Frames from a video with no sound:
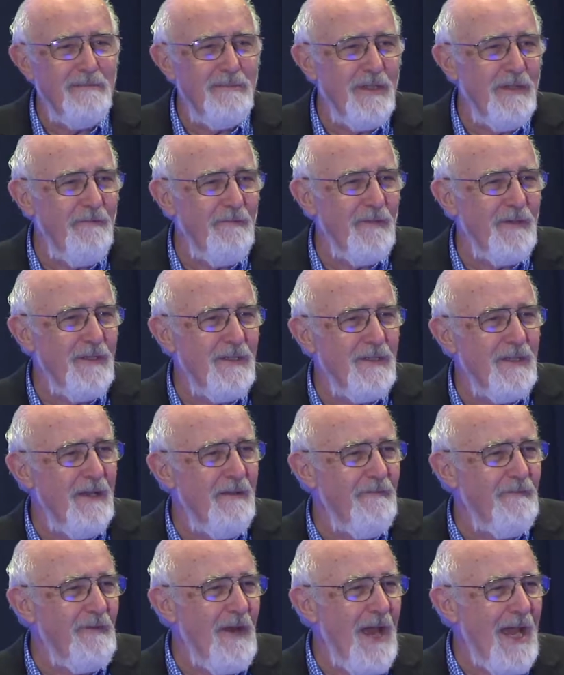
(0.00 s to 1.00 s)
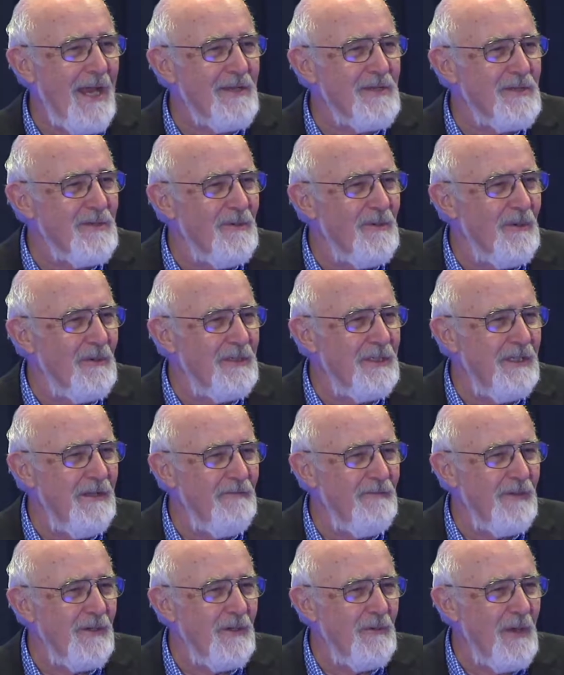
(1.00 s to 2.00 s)
different fracs, all in
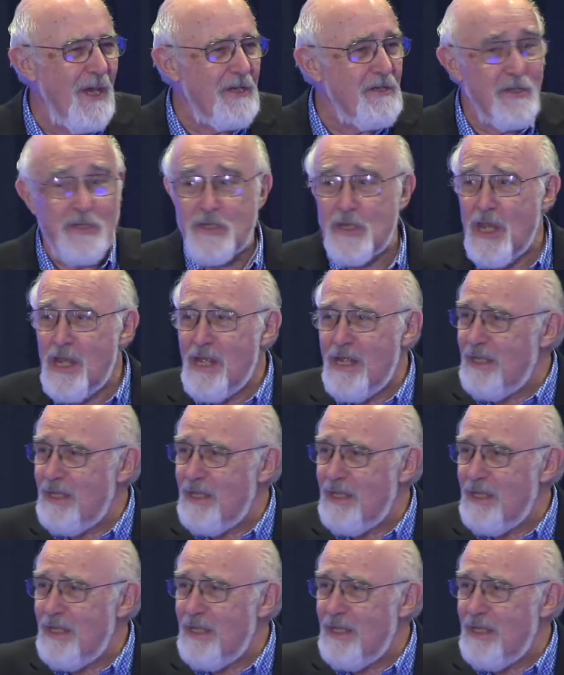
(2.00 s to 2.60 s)
different directions.